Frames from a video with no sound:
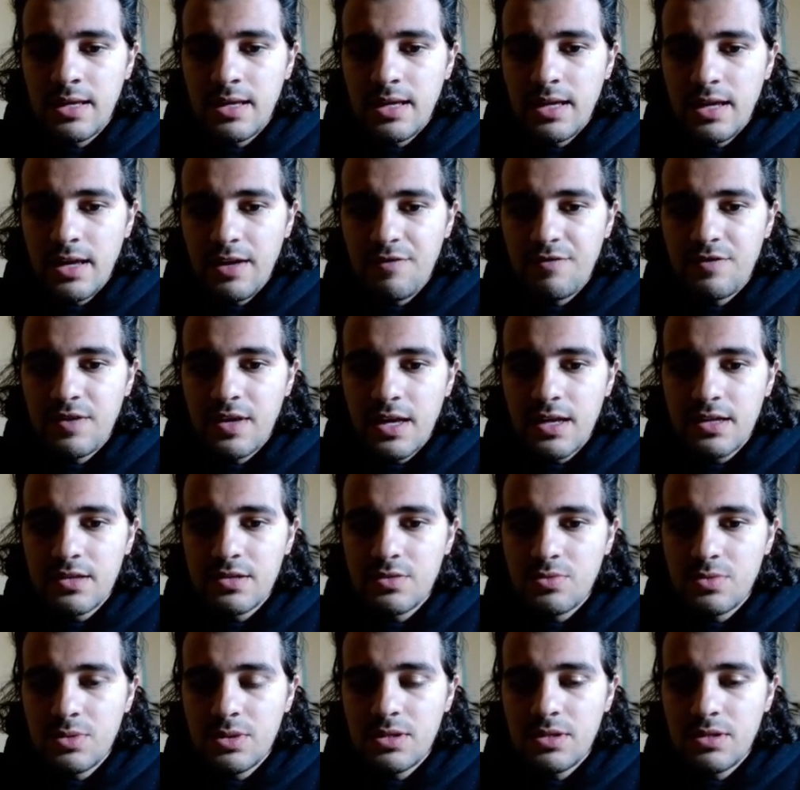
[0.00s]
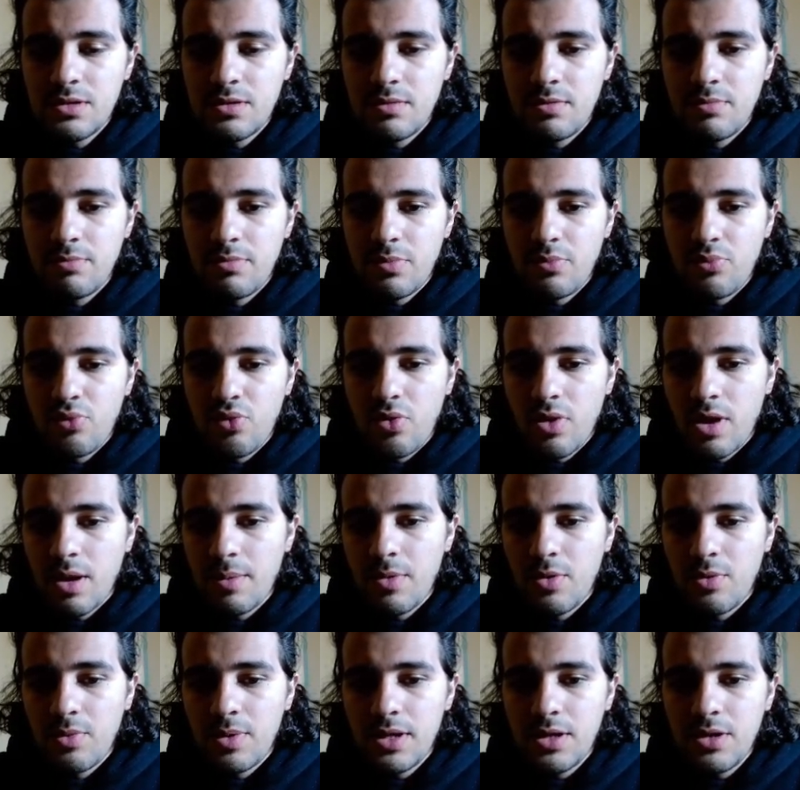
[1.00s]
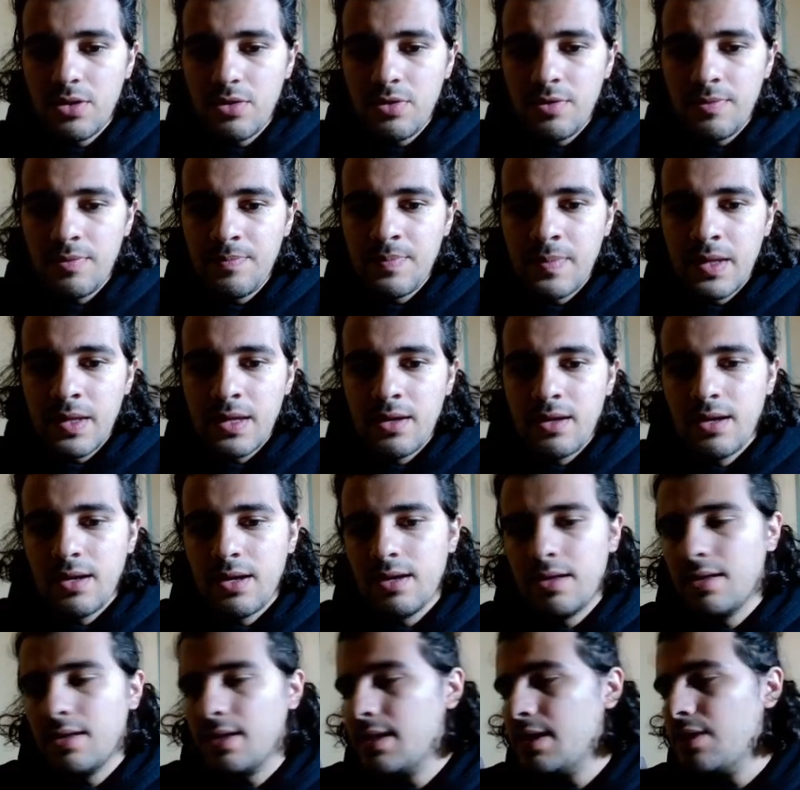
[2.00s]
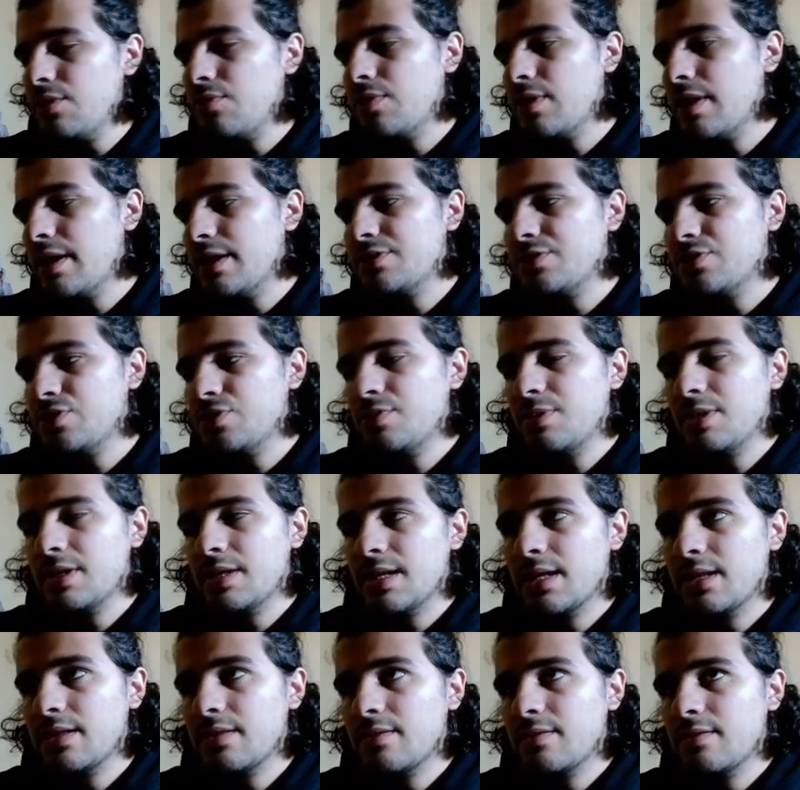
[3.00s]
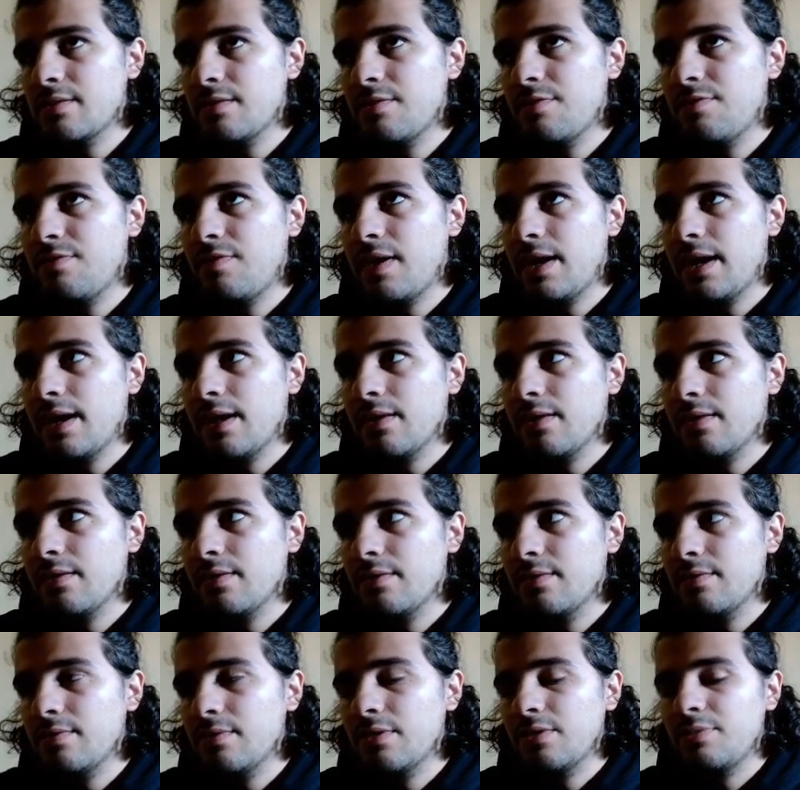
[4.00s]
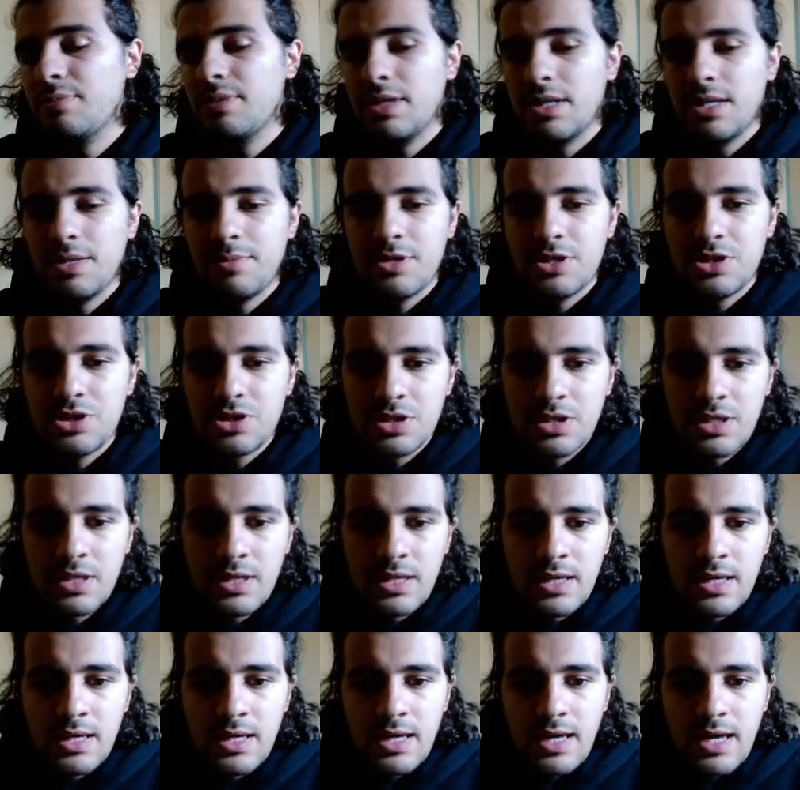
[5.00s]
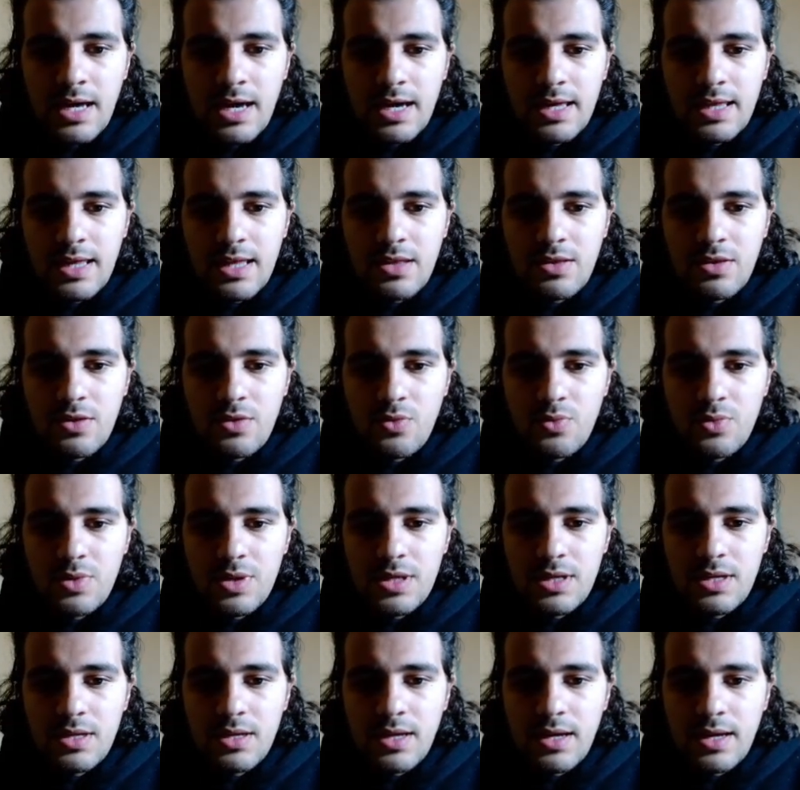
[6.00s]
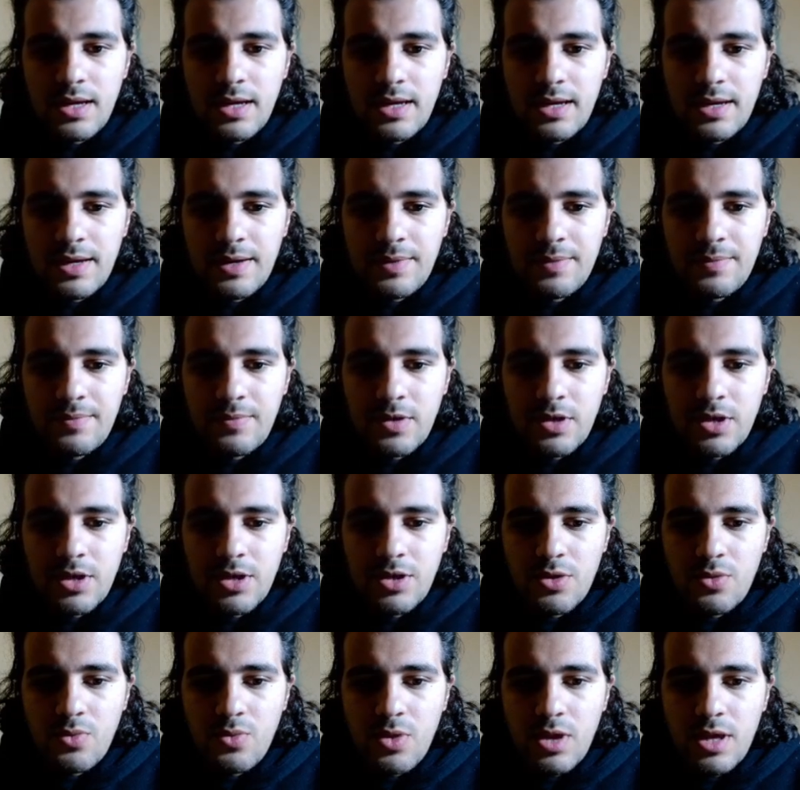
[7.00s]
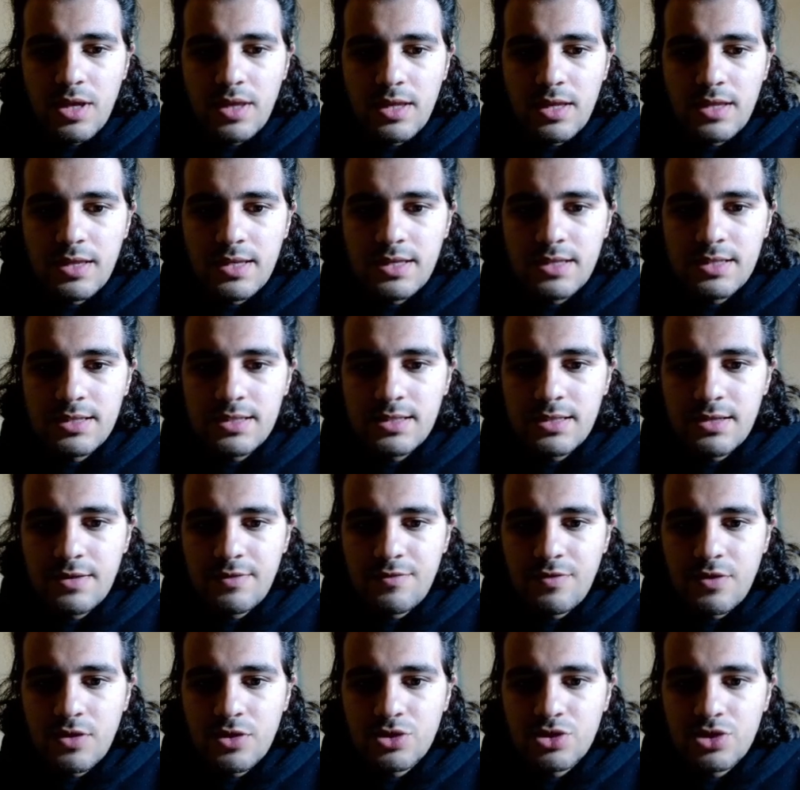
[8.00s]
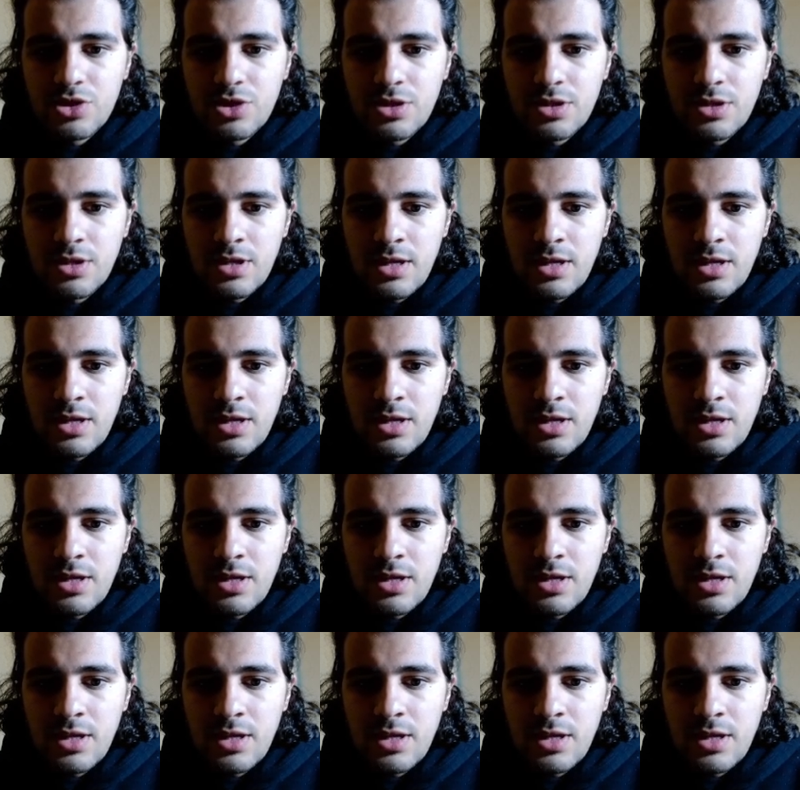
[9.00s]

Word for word: If yes, we program a reader, and here we're assuming that the file will be an image, and then we um, are gonna run this function.